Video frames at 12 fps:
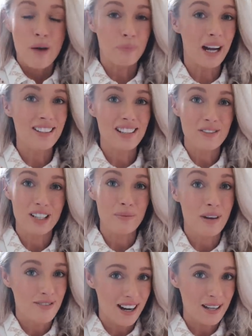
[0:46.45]
but I've done
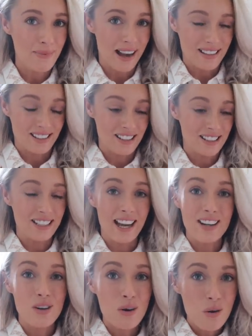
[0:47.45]
my very best to
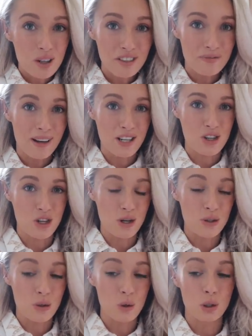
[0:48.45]
get all of my
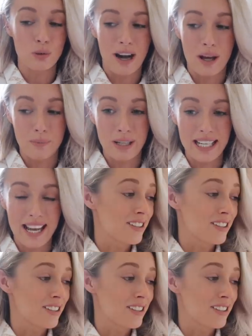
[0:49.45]
shoes all around me.